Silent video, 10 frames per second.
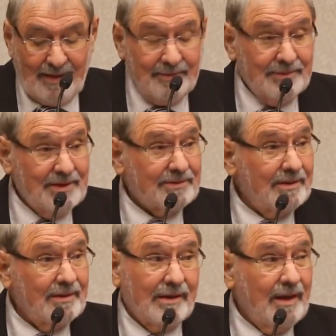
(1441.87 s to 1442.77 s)
it was just
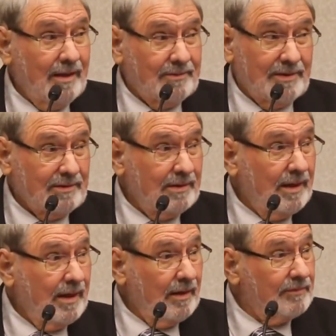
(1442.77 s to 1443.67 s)

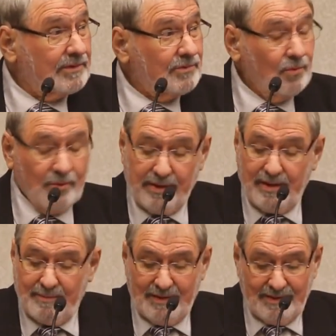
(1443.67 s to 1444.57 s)
a hell of a story.
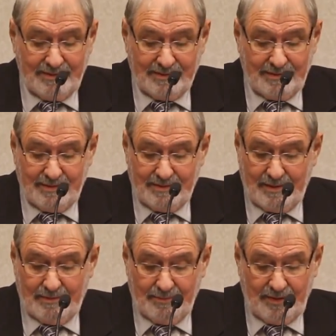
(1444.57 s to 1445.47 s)
I mean, it's just
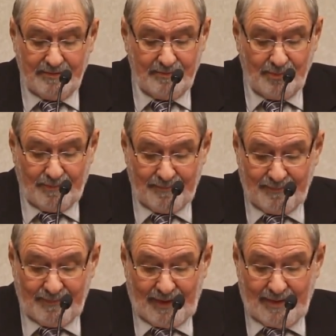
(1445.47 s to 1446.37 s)
unbelievable.
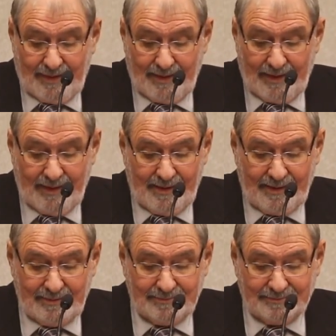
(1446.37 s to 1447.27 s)

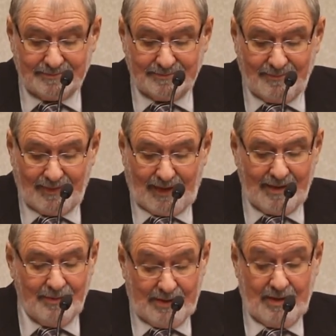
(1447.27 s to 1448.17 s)
And
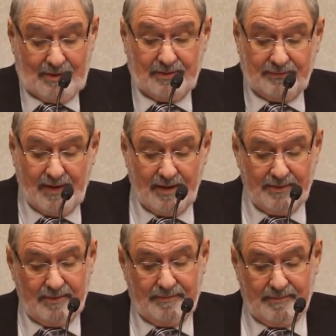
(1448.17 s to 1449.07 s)
anyway, Karen's
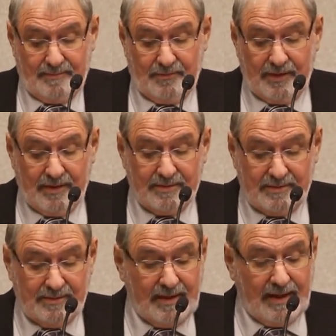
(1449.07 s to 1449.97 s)
father, Ray
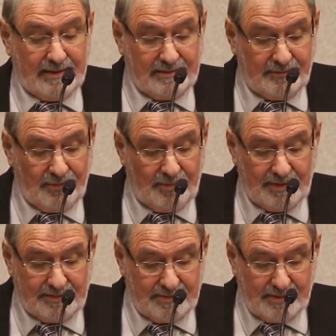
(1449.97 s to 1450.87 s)
Hudson, died several
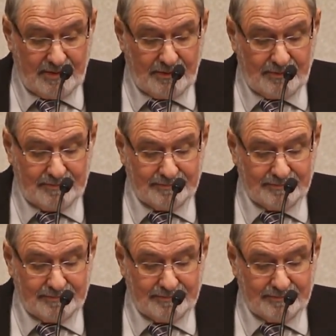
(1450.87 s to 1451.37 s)
months ago.